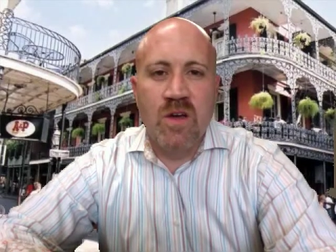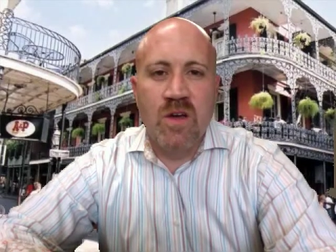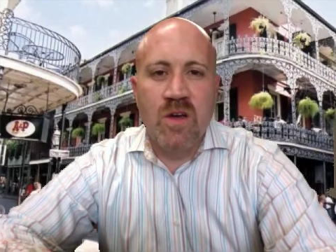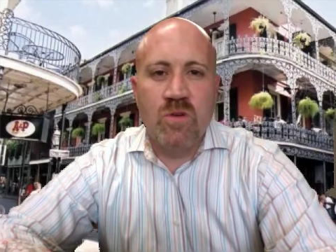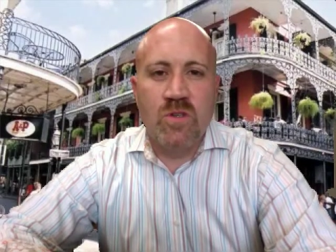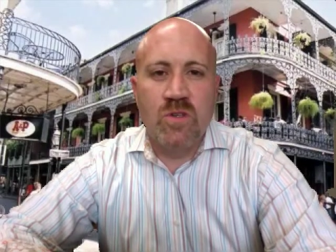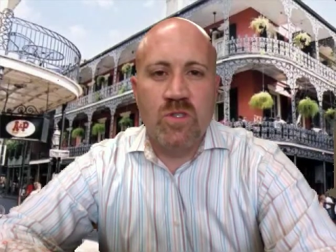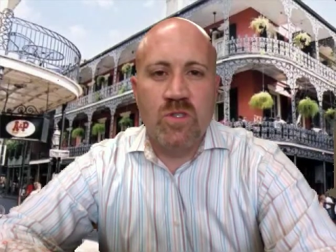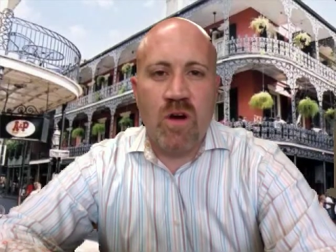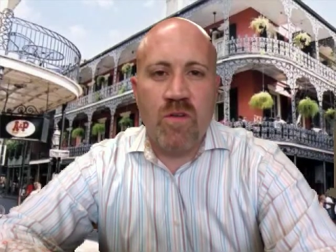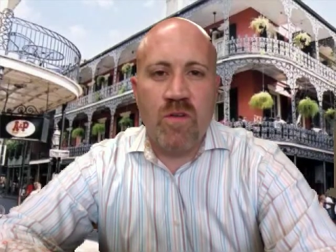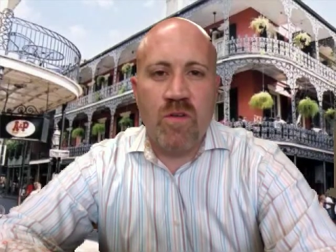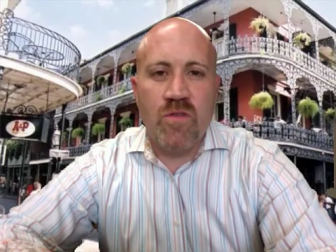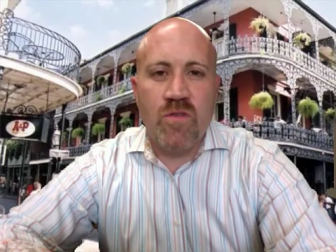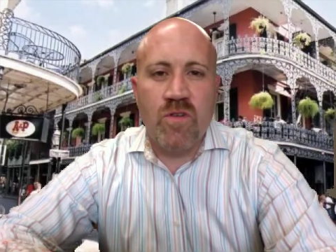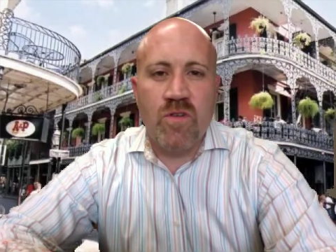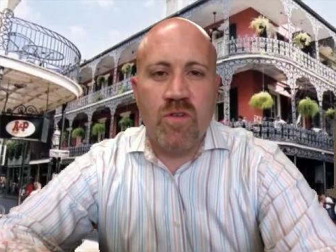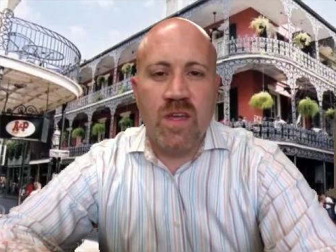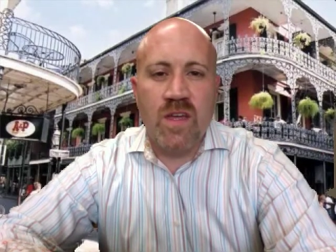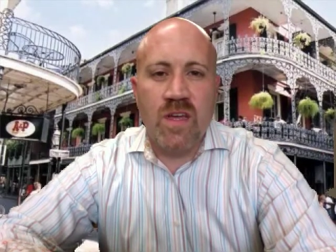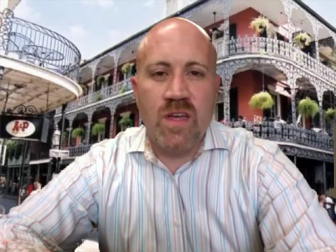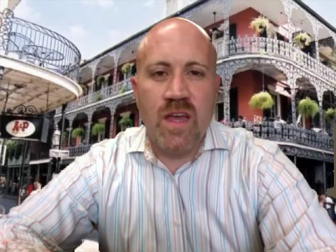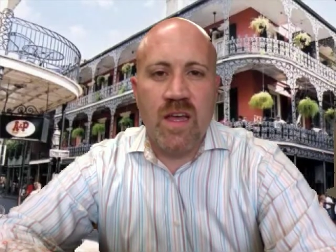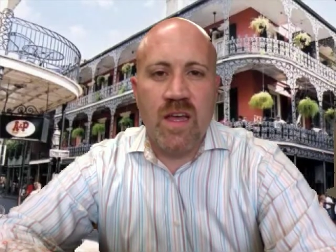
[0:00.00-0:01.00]
was
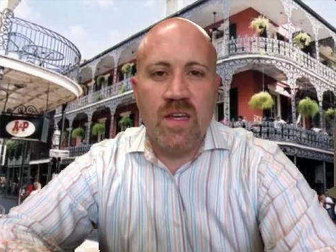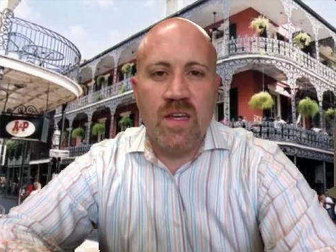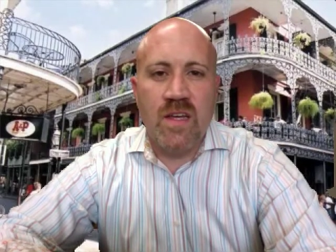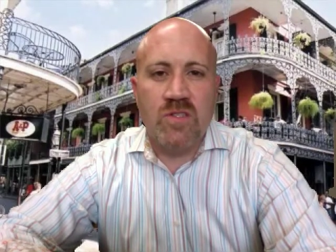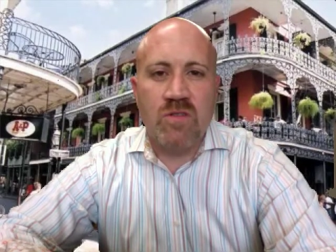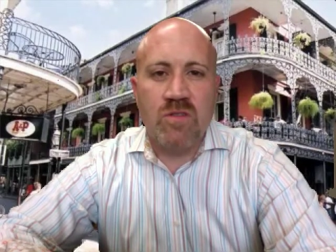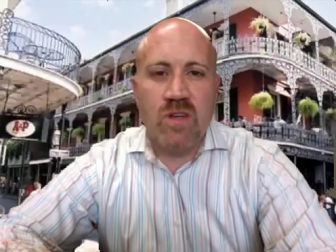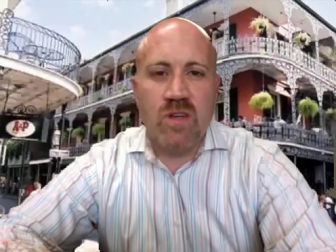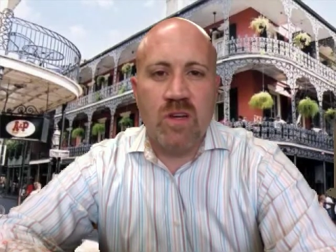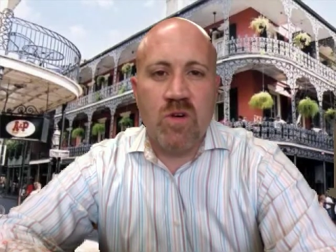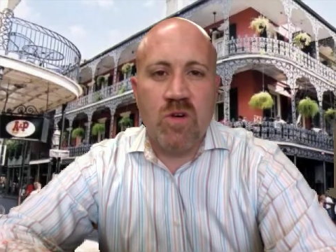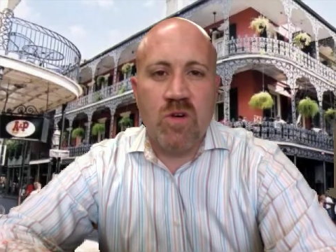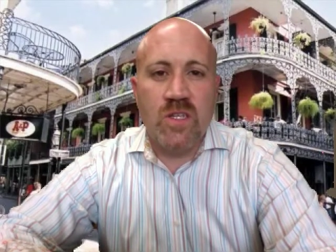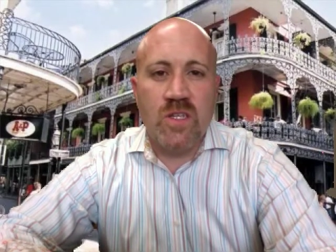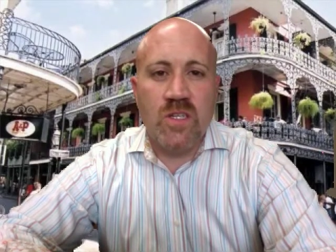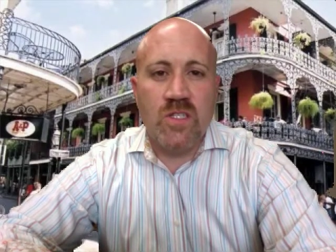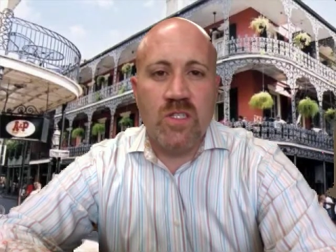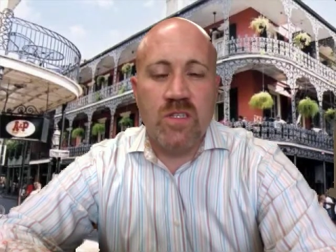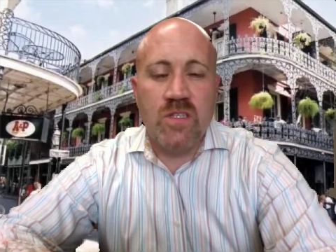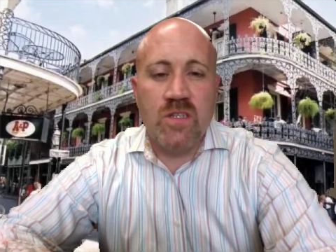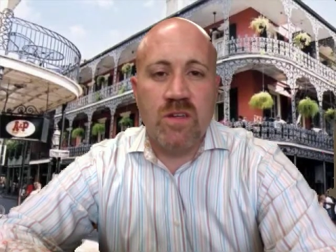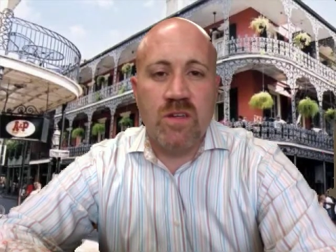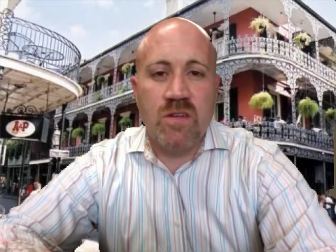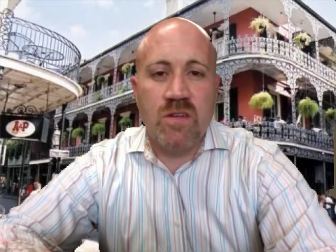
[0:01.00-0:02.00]
offering and answering a
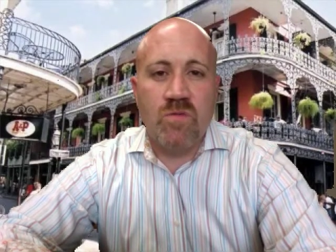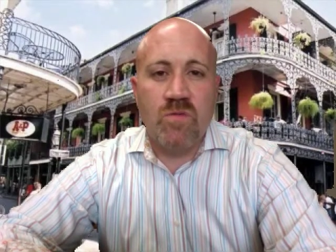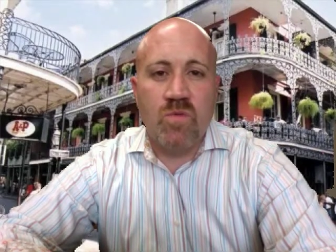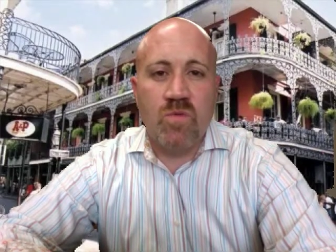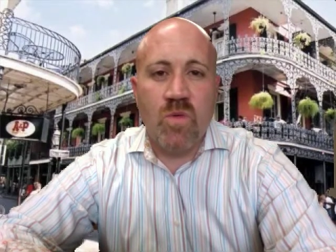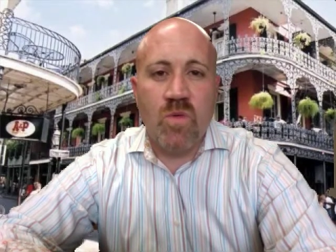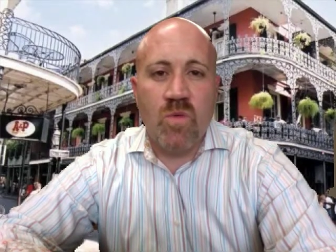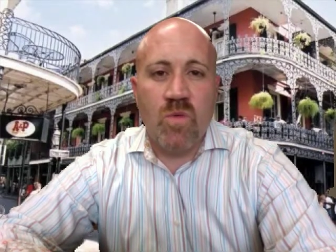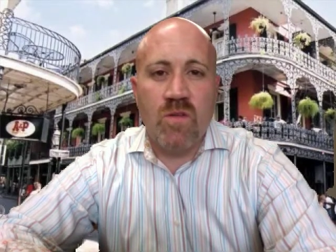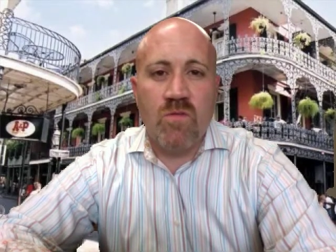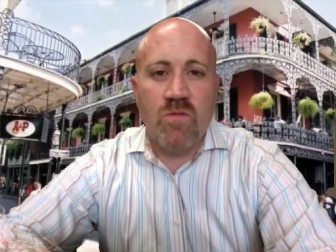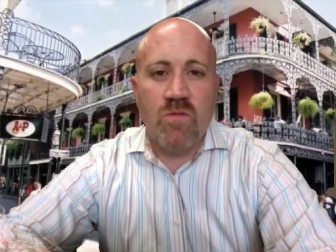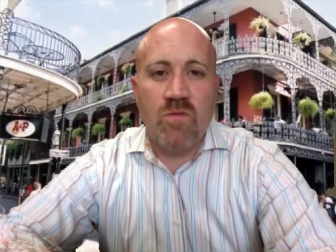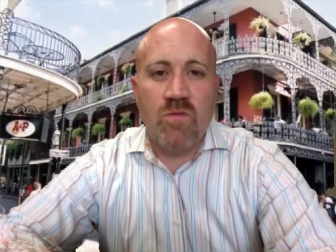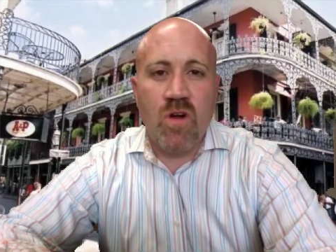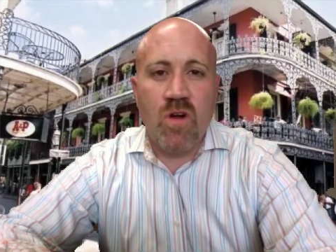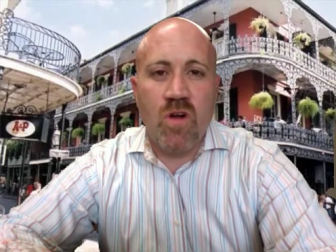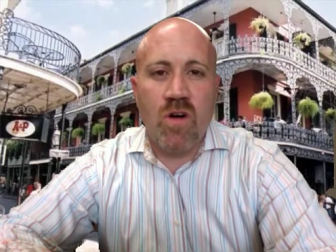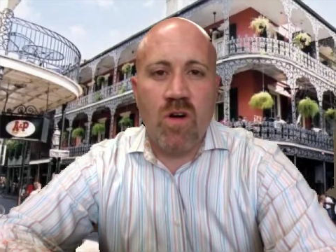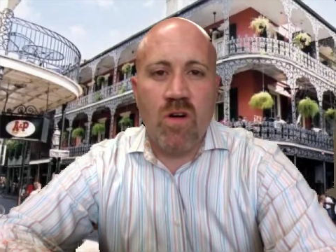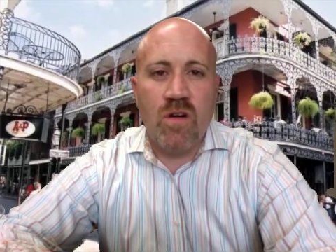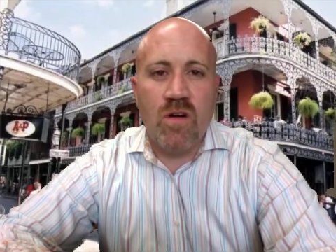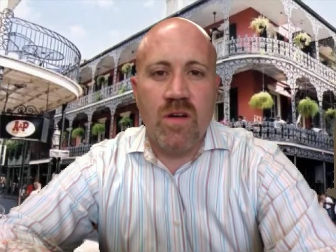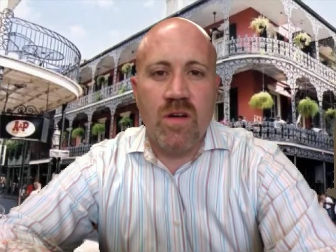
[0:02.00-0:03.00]
question of what went
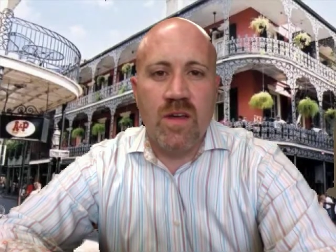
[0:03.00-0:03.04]
wrong.